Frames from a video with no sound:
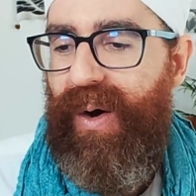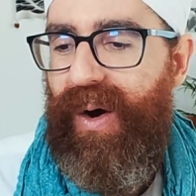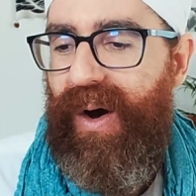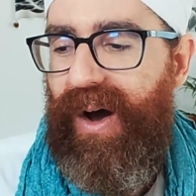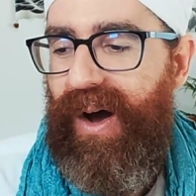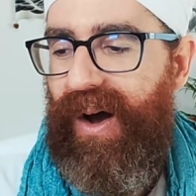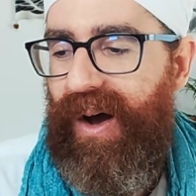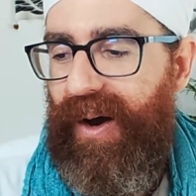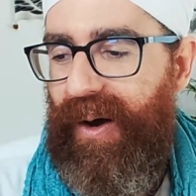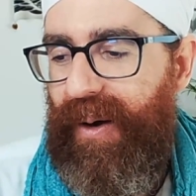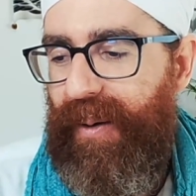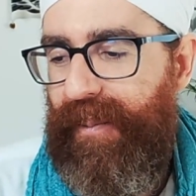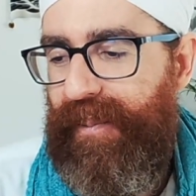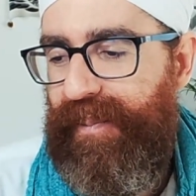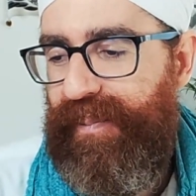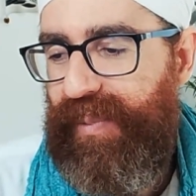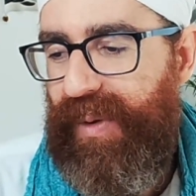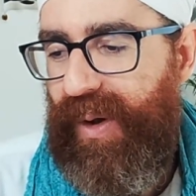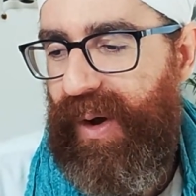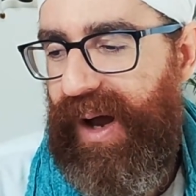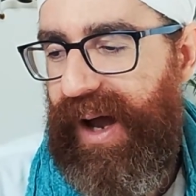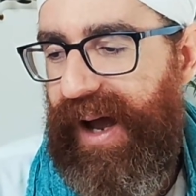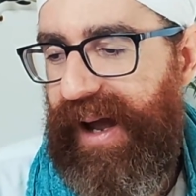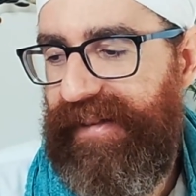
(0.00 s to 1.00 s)

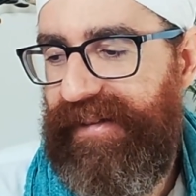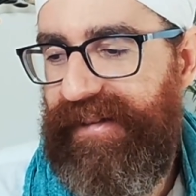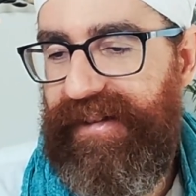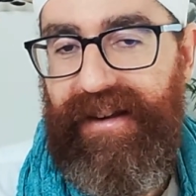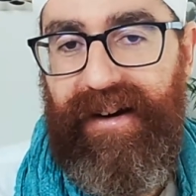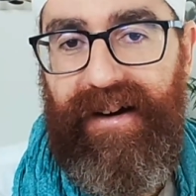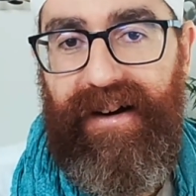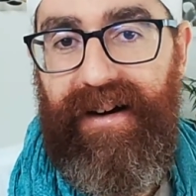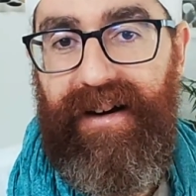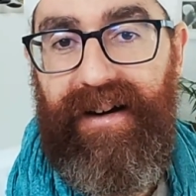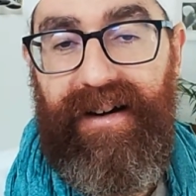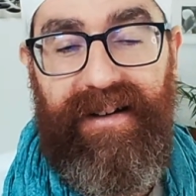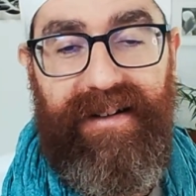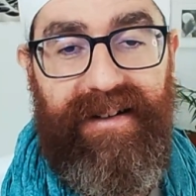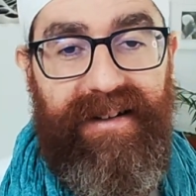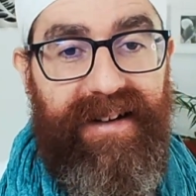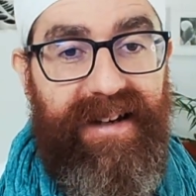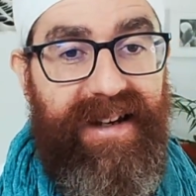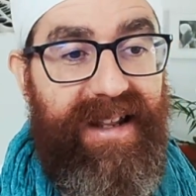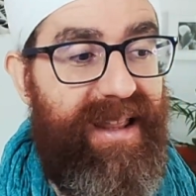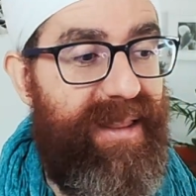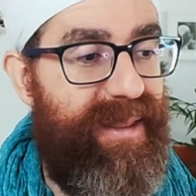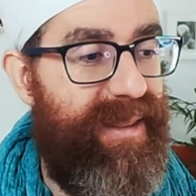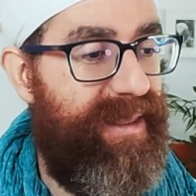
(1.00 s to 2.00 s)

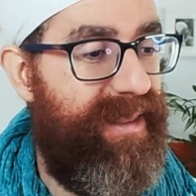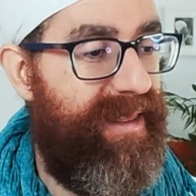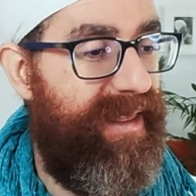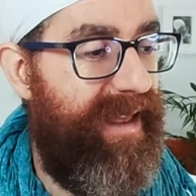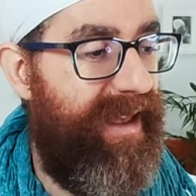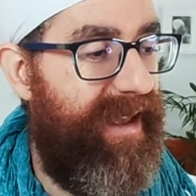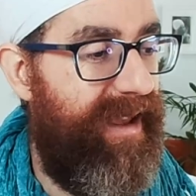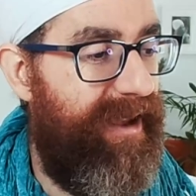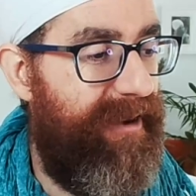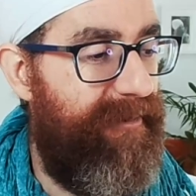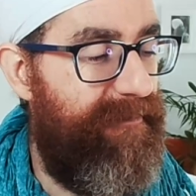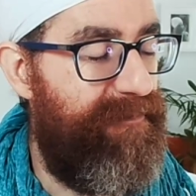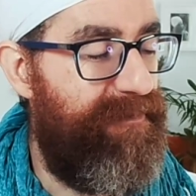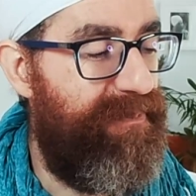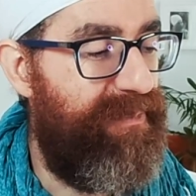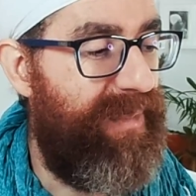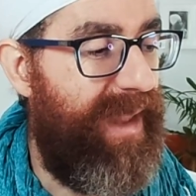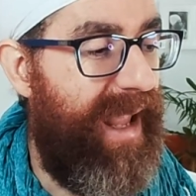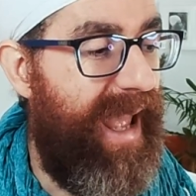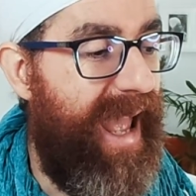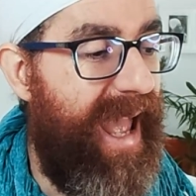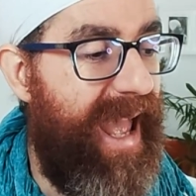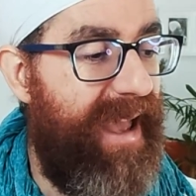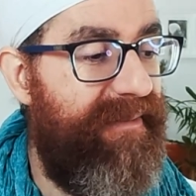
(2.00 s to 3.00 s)
underneath
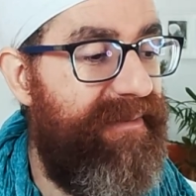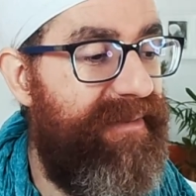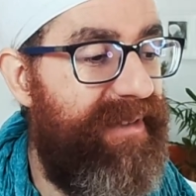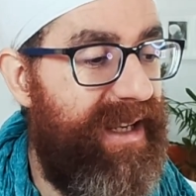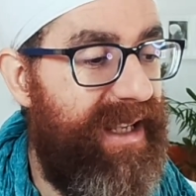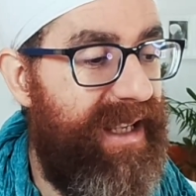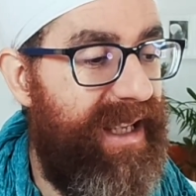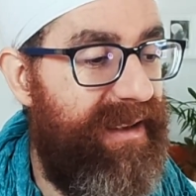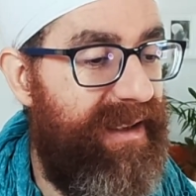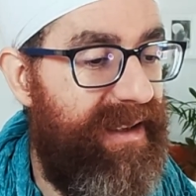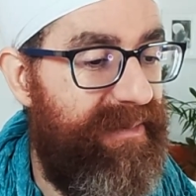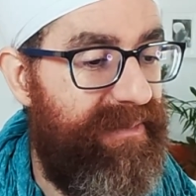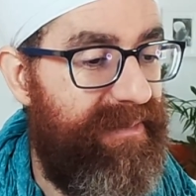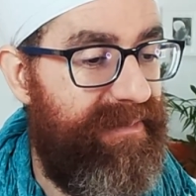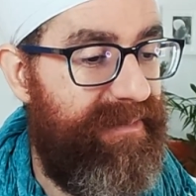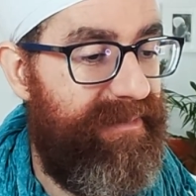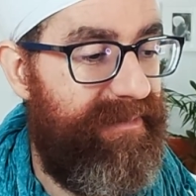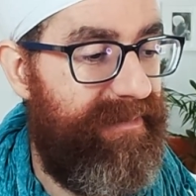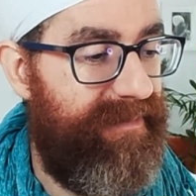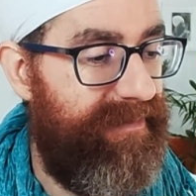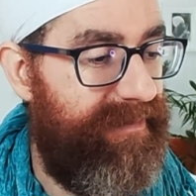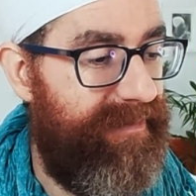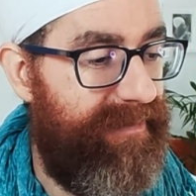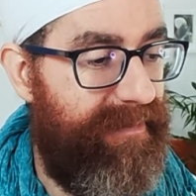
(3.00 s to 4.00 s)
every
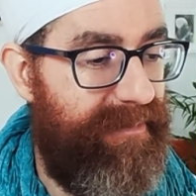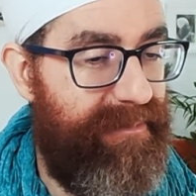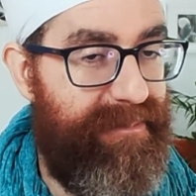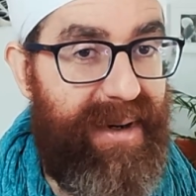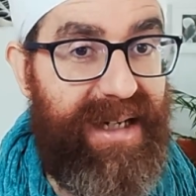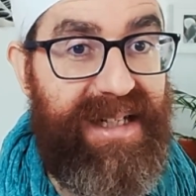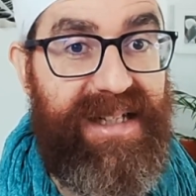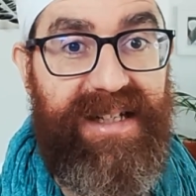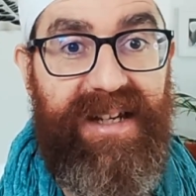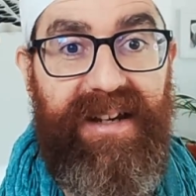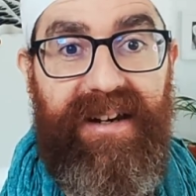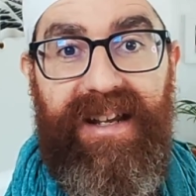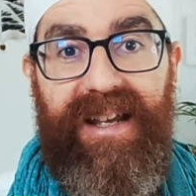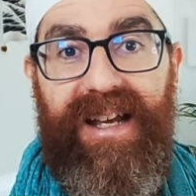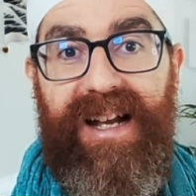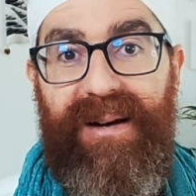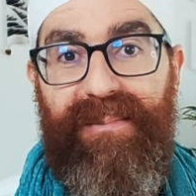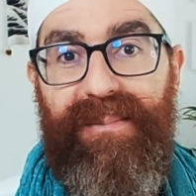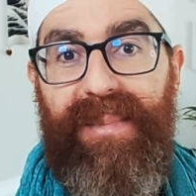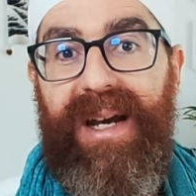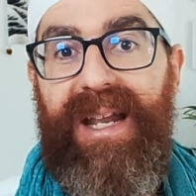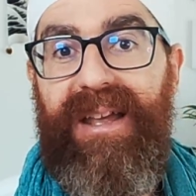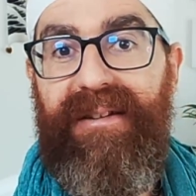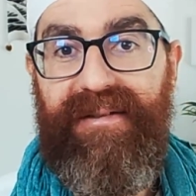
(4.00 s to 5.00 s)
material
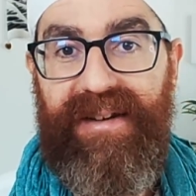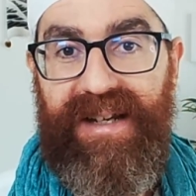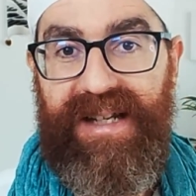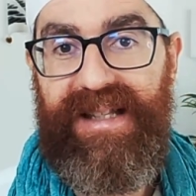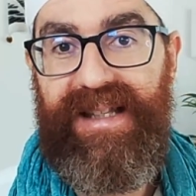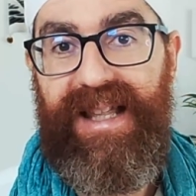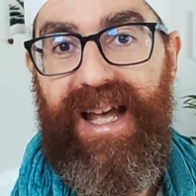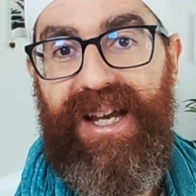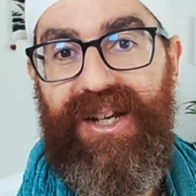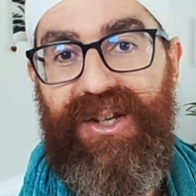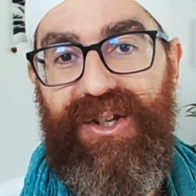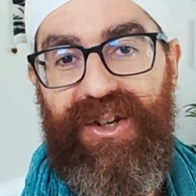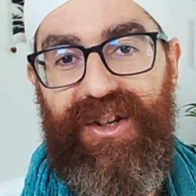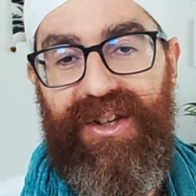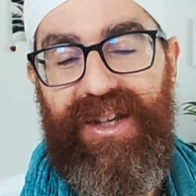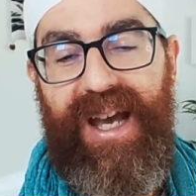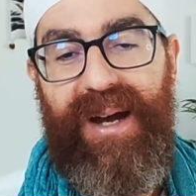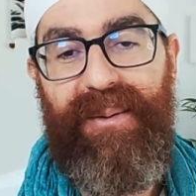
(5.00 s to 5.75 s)
manifestation.